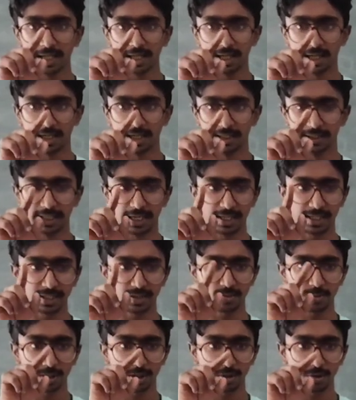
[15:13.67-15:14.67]
that
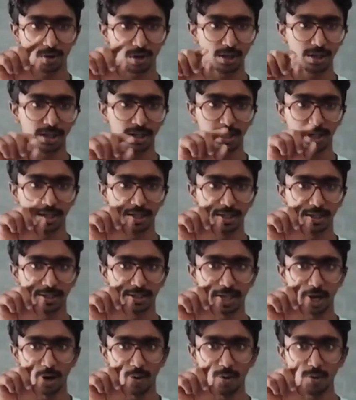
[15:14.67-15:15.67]
is one called
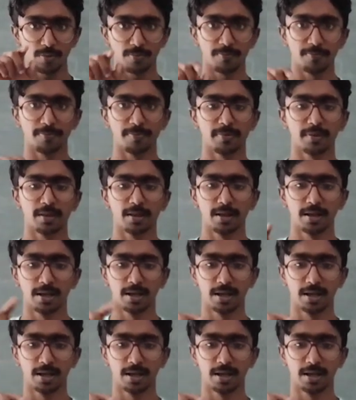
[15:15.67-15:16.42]
tau,